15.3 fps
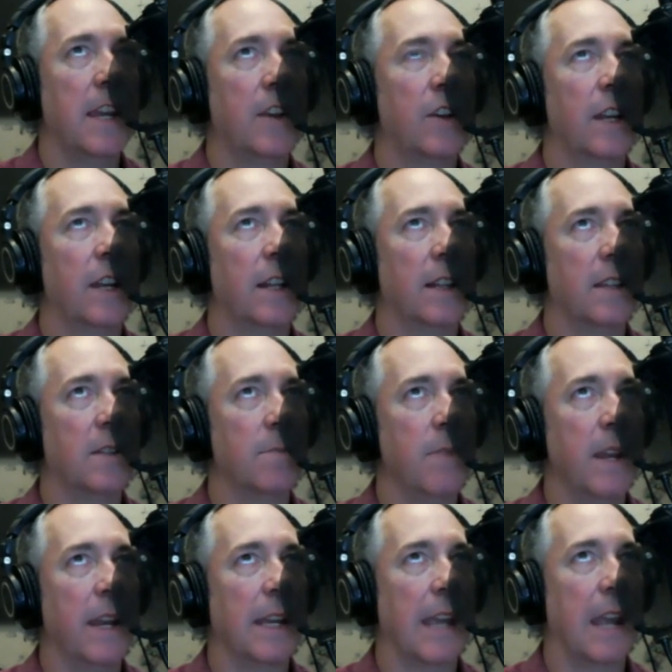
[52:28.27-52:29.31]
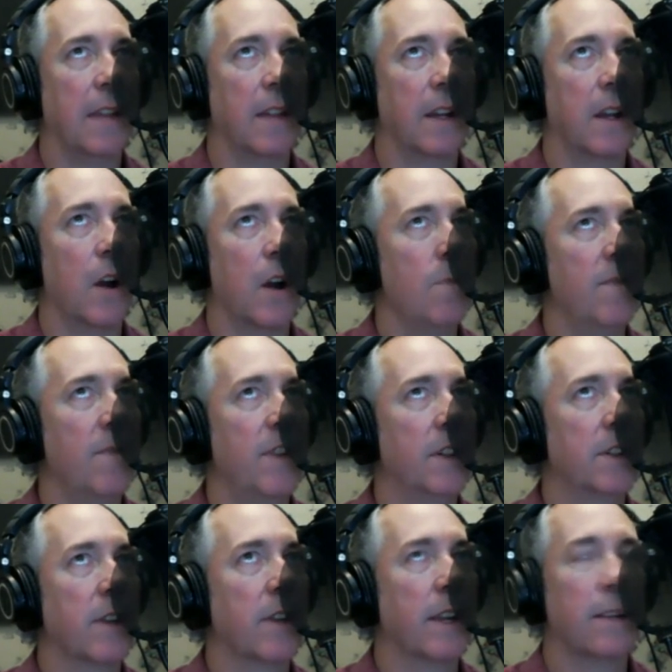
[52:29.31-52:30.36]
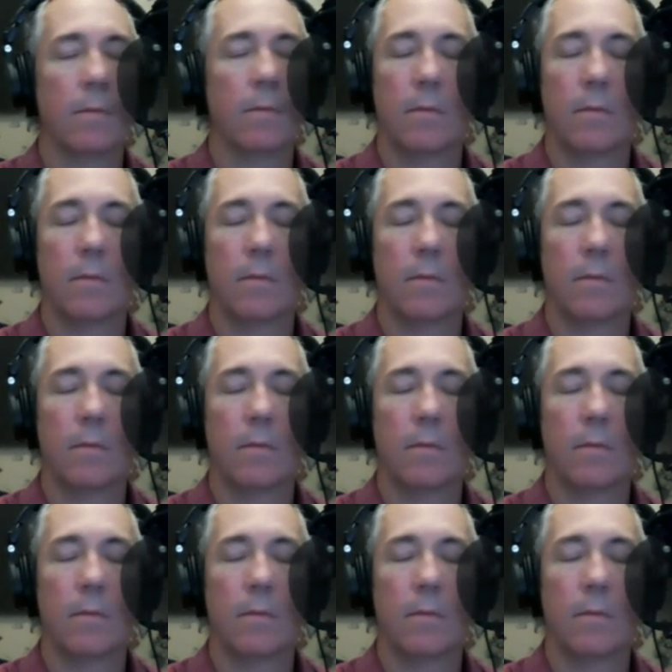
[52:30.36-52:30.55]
could at least mitigate the comb filtering?